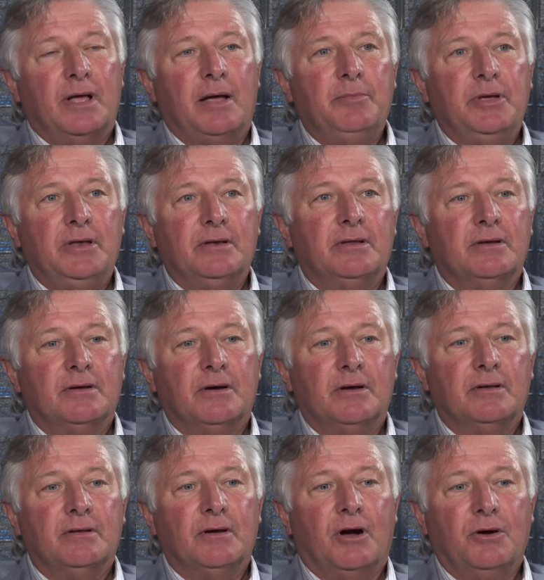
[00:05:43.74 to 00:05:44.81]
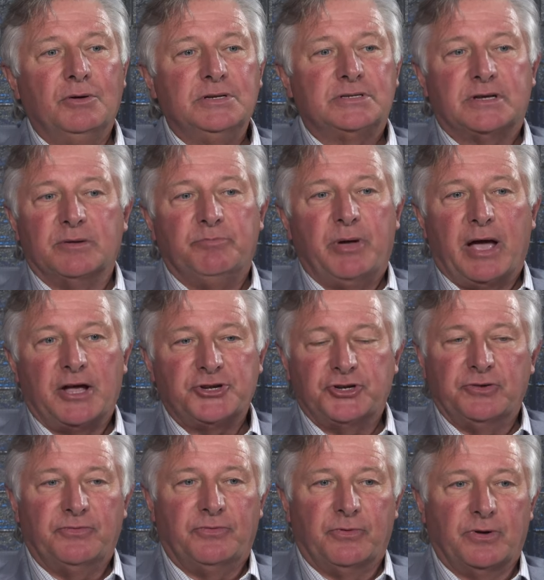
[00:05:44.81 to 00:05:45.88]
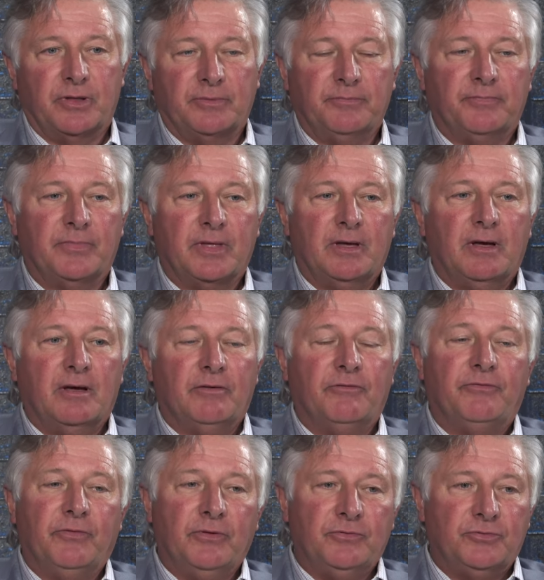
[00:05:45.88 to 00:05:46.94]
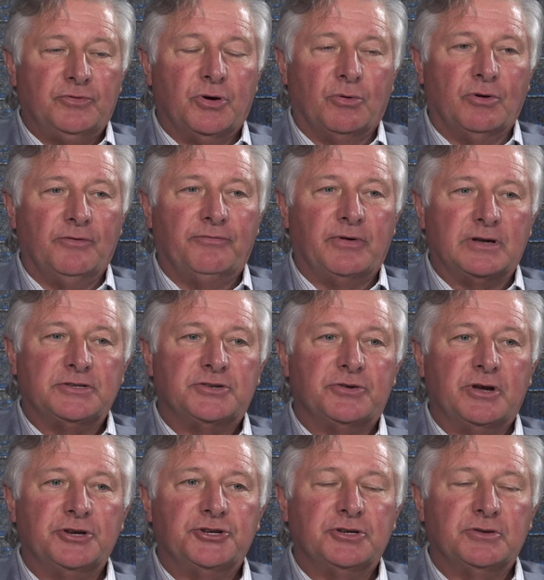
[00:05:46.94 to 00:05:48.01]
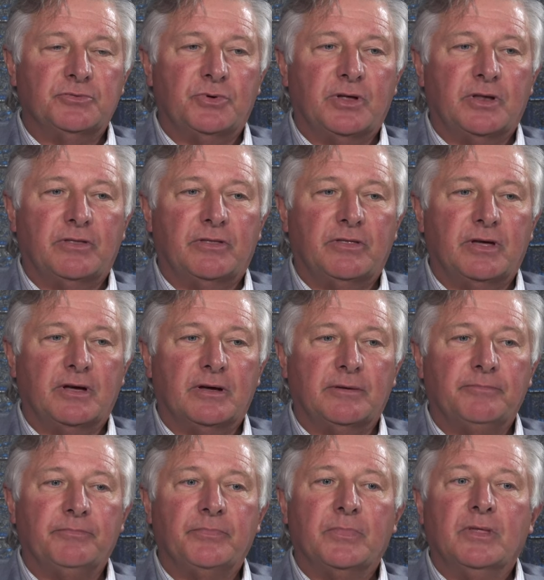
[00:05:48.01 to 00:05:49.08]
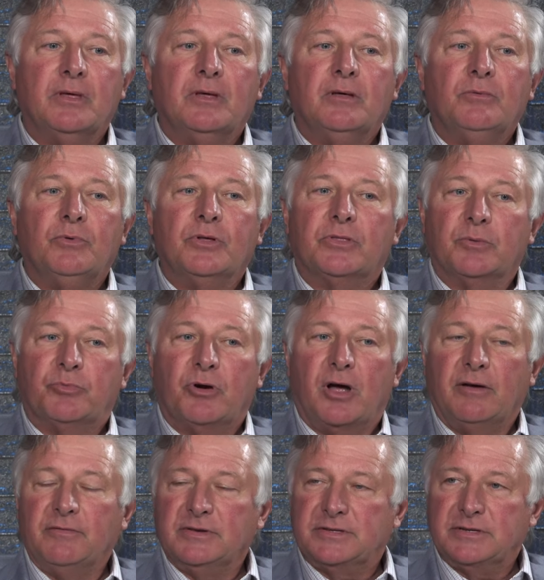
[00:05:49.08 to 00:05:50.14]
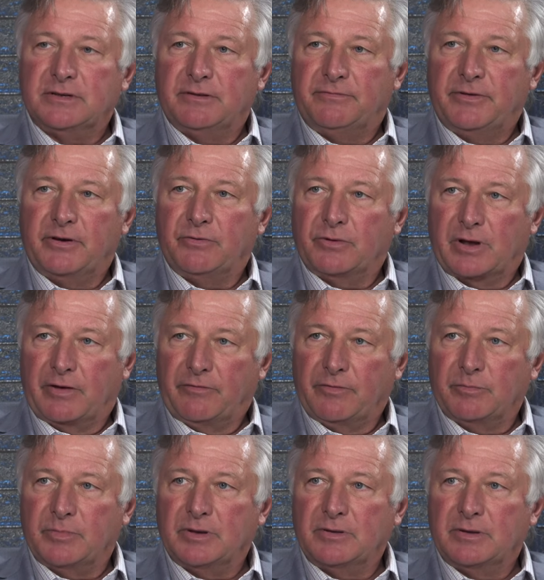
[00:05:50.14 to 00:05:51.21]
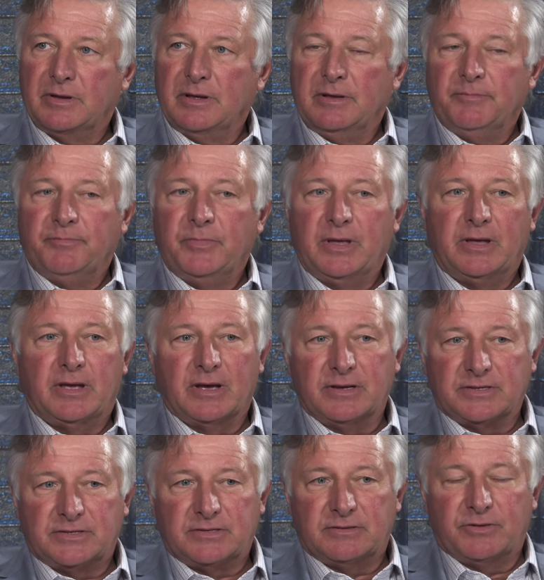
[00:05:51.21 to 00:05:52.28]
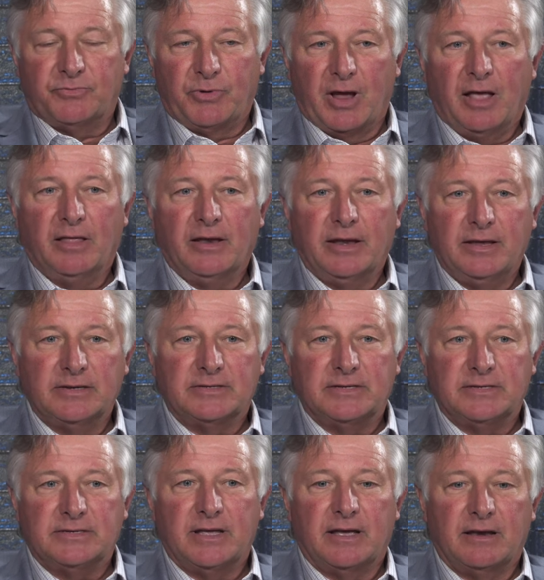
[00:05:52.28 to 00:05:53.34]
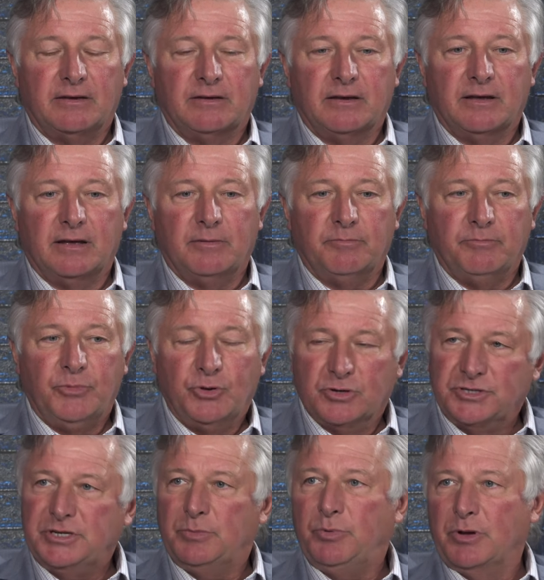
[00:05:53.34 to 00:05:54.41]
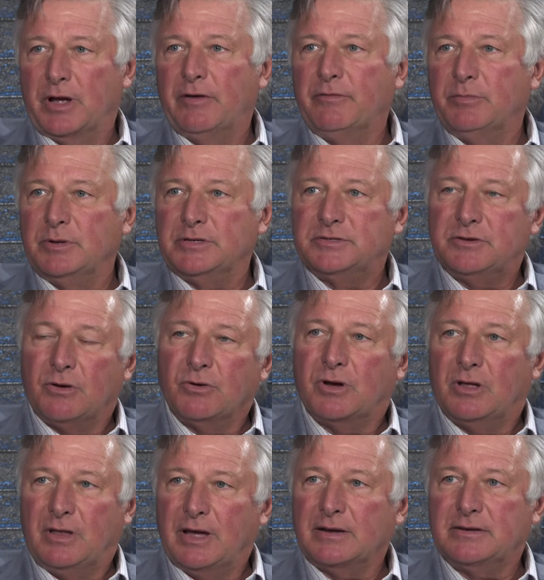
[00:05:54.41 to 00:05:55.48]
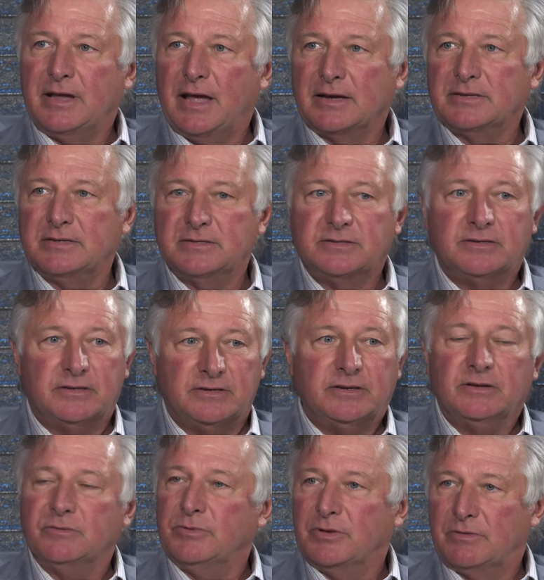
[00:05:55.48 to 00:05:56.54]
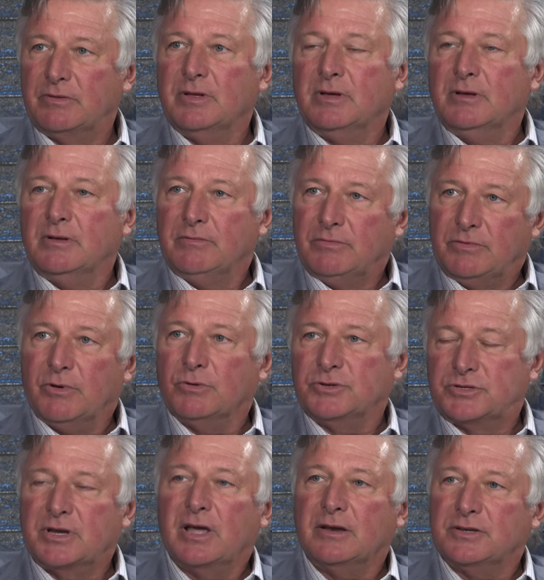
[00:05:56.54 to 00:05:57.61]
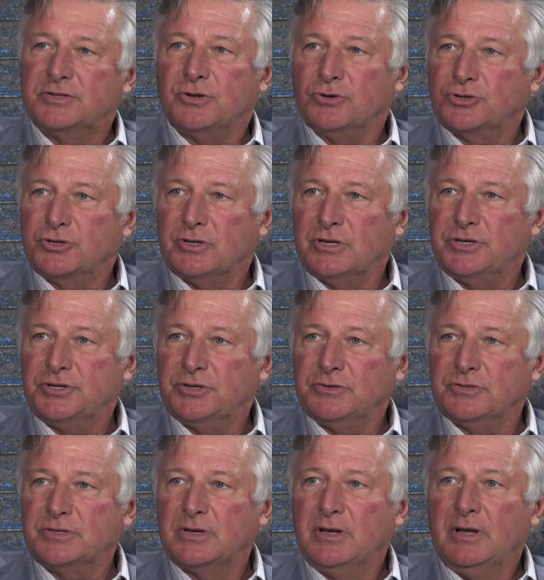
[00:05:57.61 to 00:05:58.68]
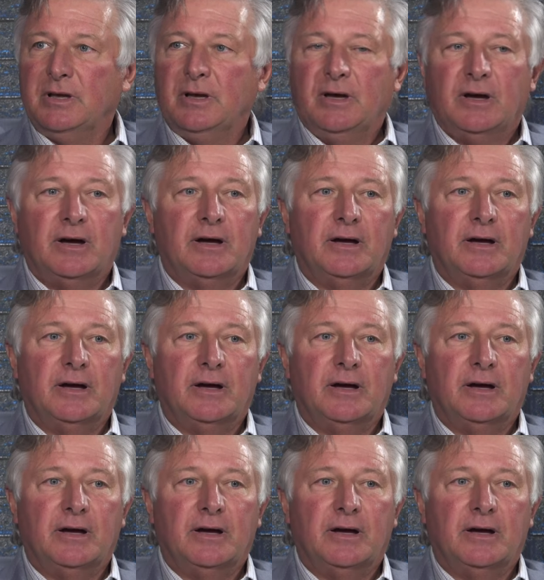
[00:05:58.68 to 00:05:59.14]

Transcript: I mean, always compassion for them, total frustration with um, with the province and the federal government, because the reality is is that um, municipal governments don't collect taxes to deal with those kind of social issues. Right.